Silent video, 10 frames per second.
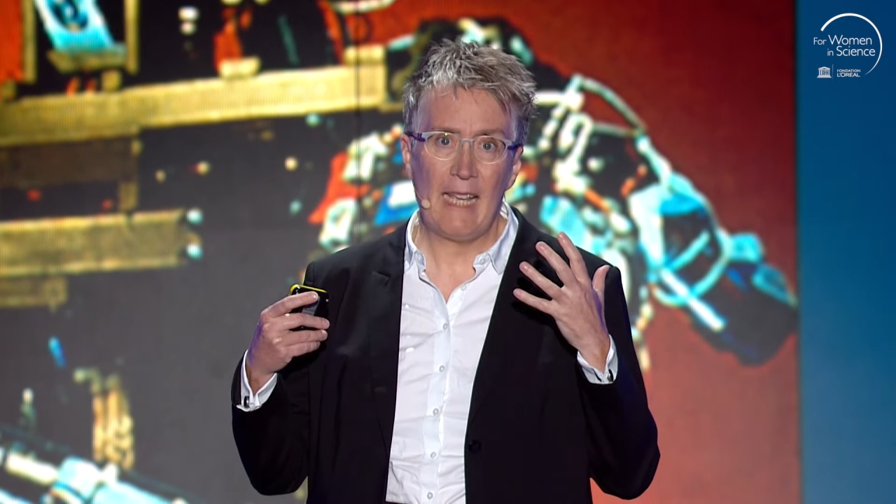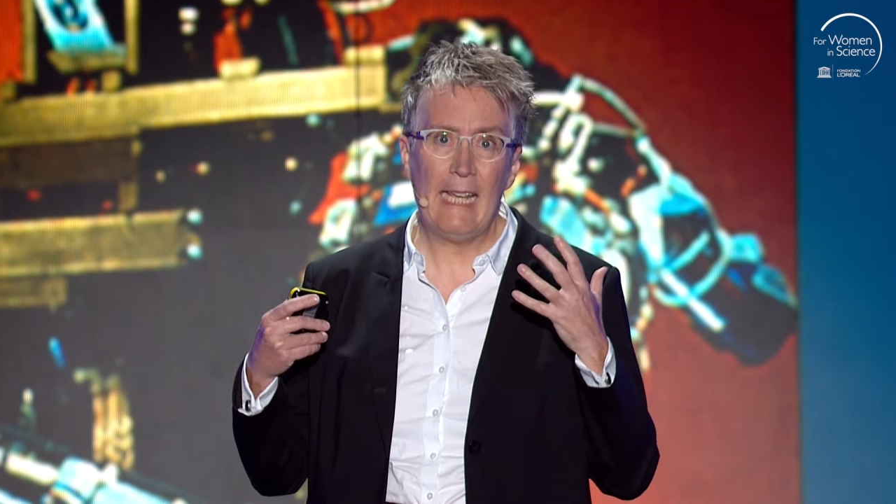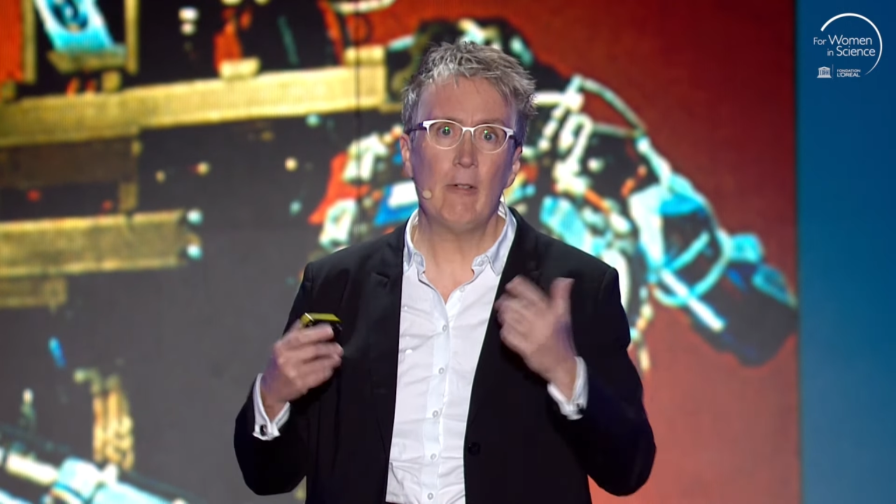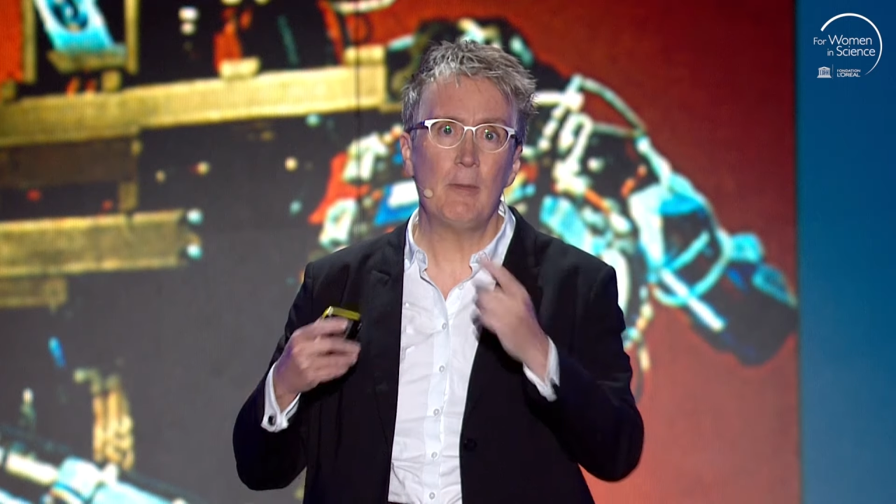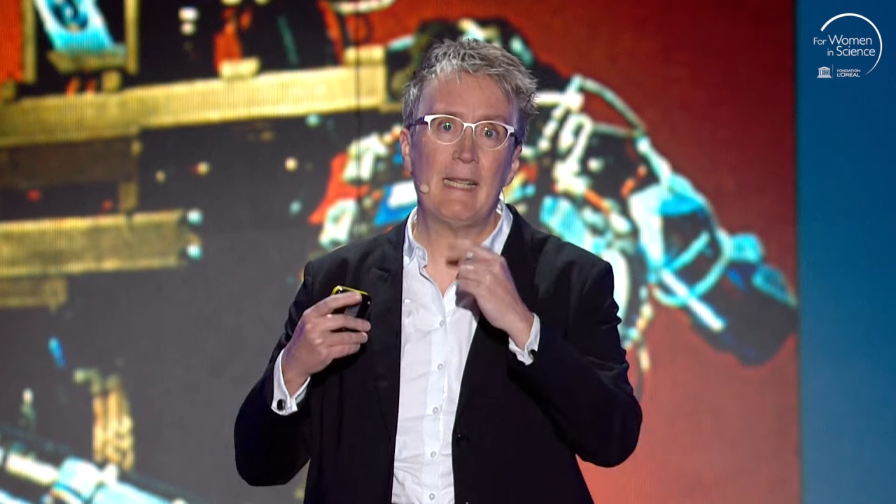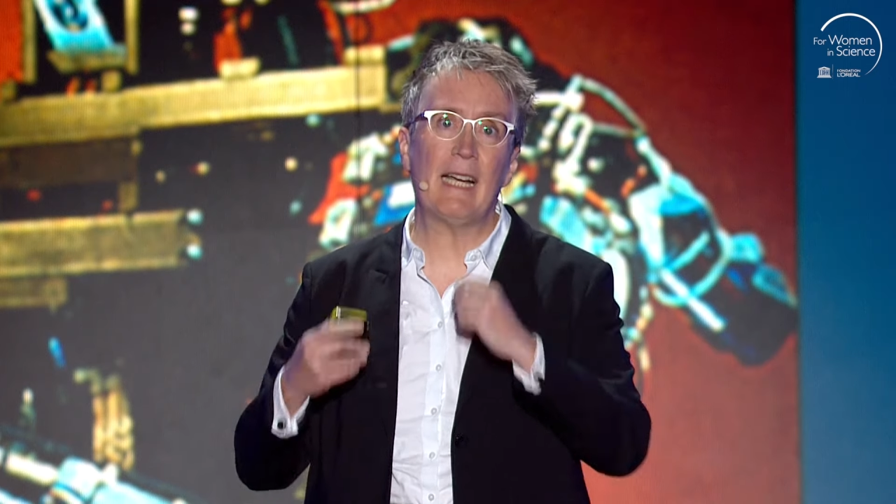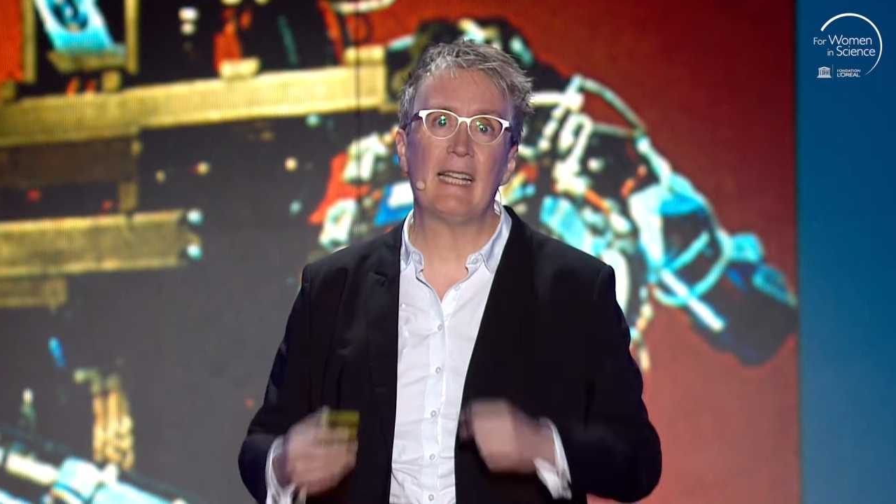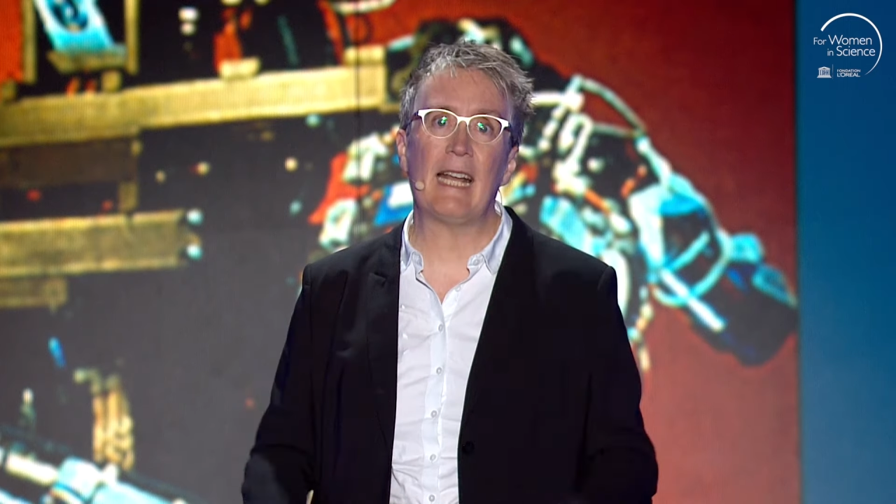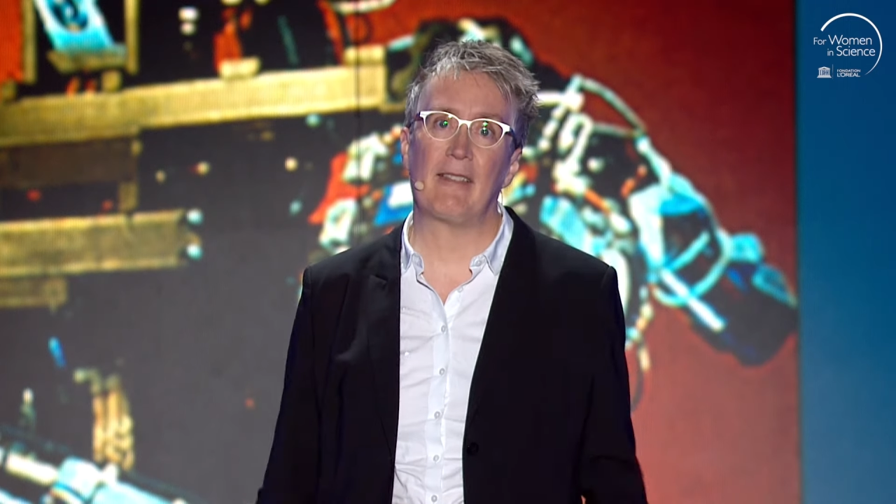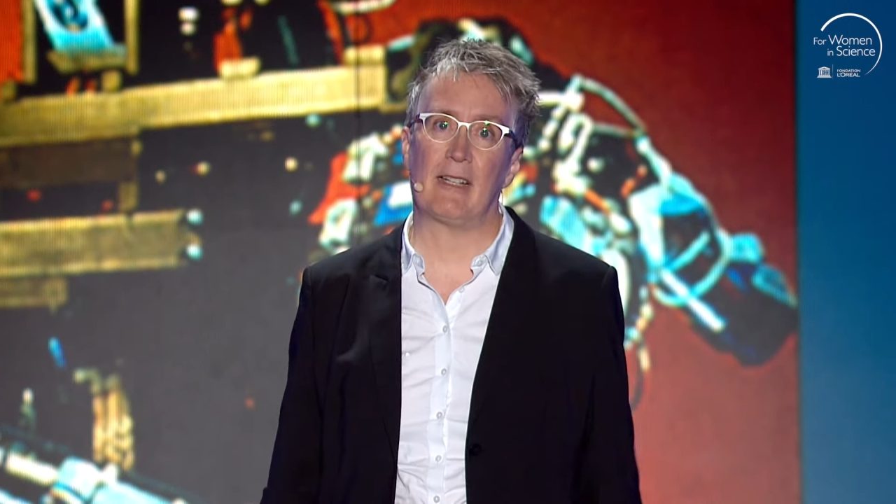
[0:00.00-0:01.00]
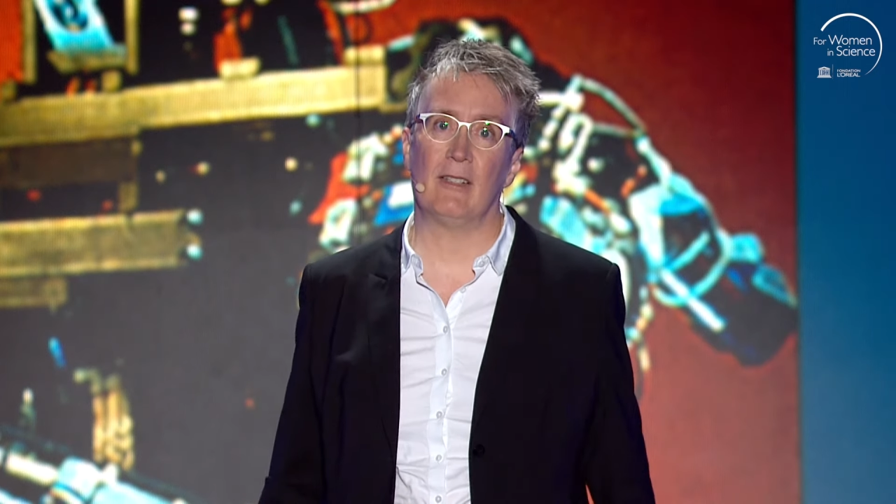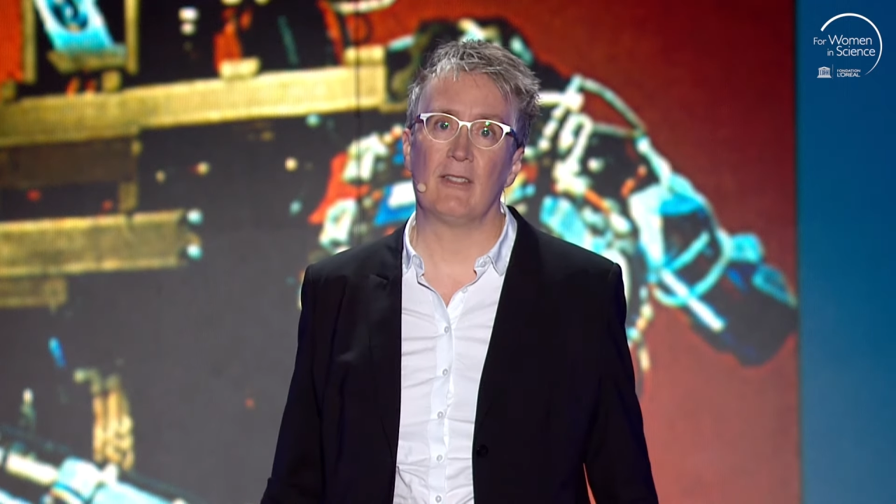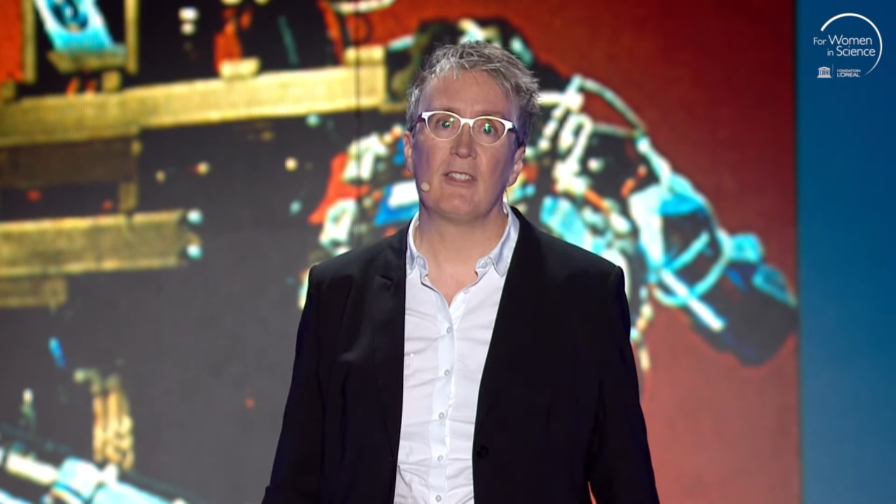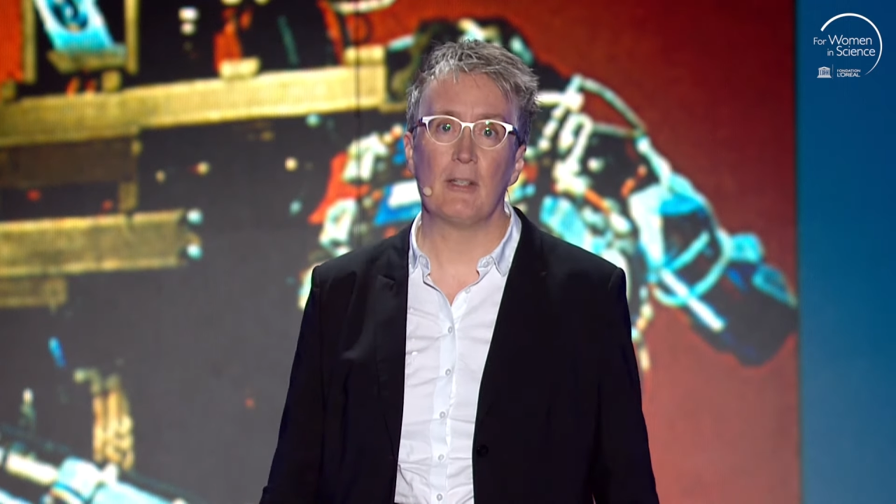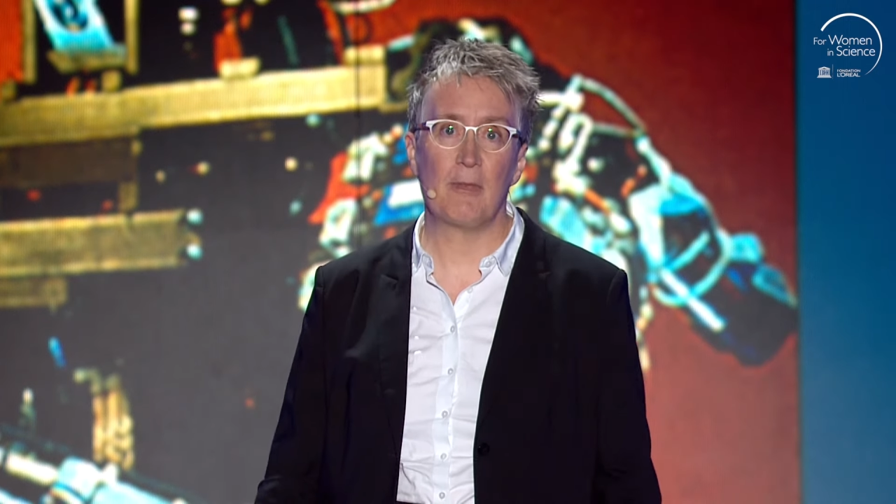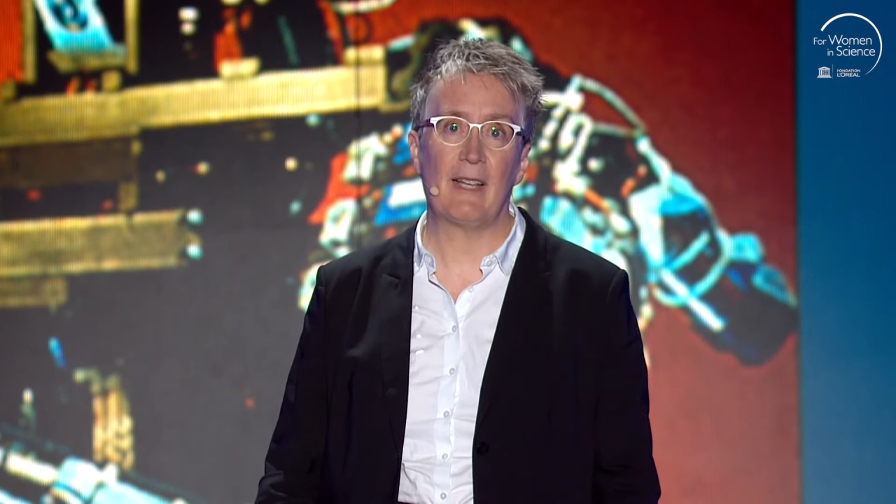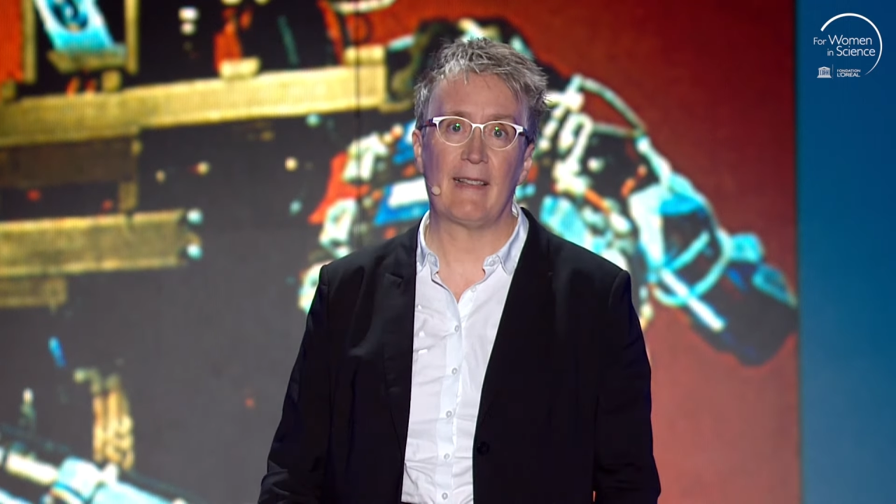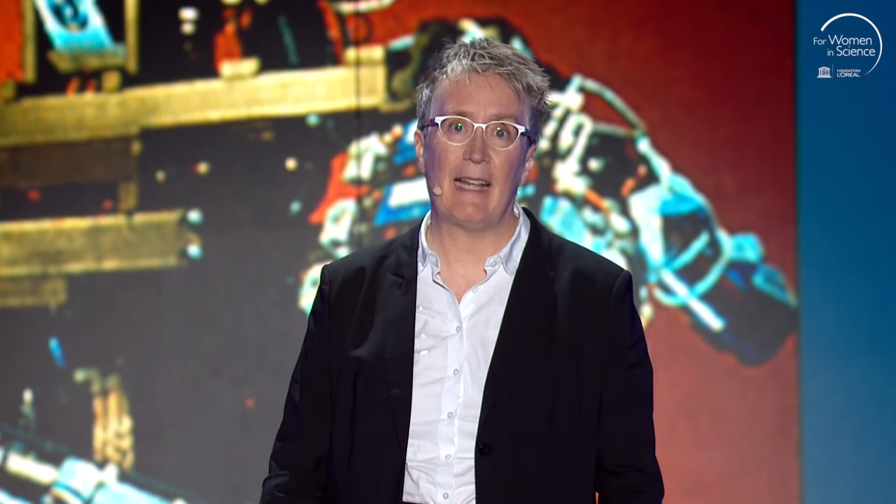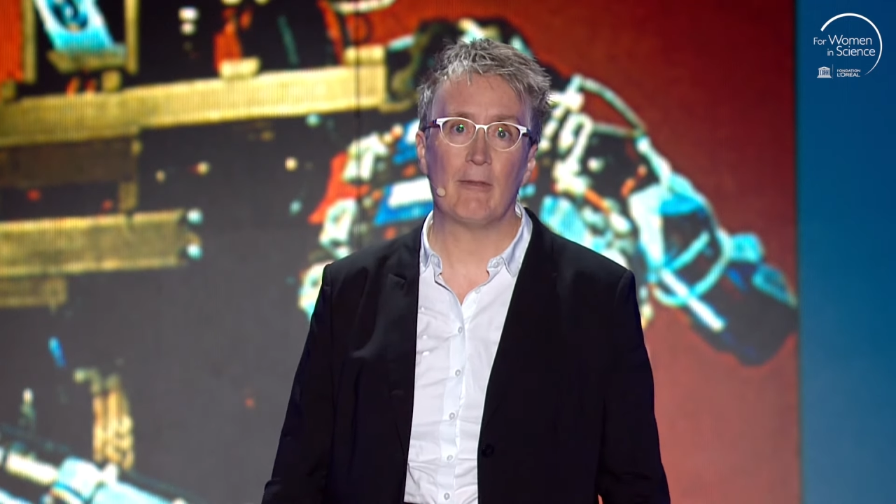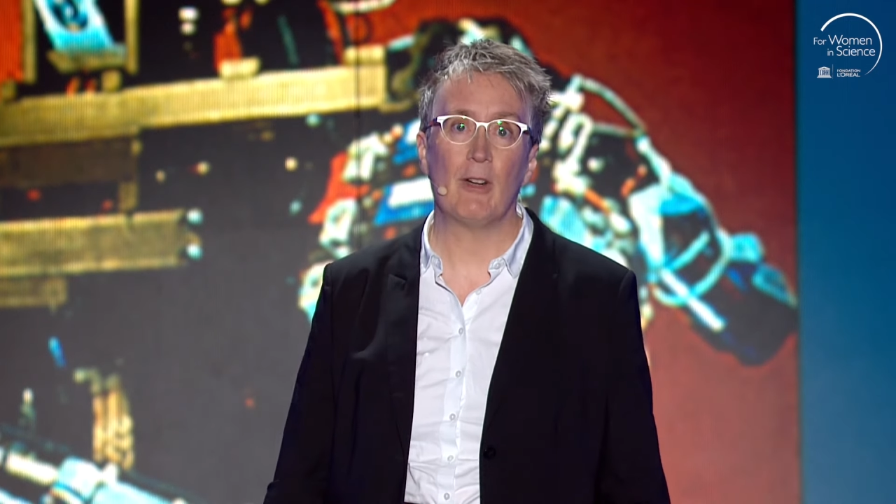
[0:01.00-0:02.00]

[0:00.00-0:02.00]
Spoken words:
it would be unethical to unplug that